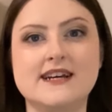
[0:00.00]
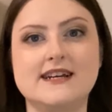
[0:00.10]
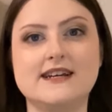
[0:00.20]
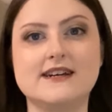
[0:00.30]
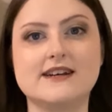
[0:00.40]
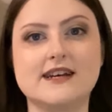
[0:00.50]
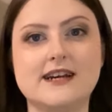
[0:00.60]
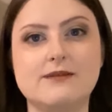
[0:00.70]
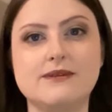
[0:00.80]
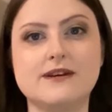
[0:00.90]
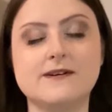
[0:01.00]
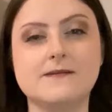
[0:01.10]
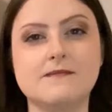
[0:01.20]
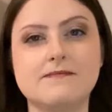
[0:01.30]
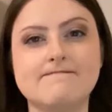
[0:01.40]
It can
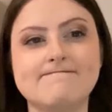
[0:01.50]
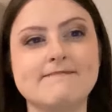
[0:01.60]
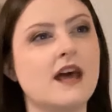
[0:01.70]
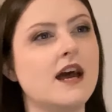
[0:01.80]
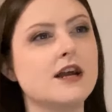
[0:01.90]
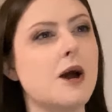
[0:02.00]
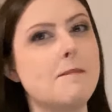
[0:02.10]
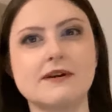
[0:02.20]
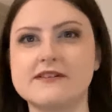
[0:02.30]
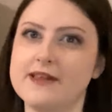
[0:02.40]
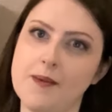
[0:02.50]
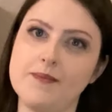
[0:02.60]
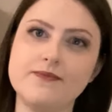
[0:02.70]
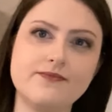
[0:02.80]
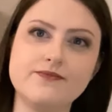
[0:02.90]
become cumbersome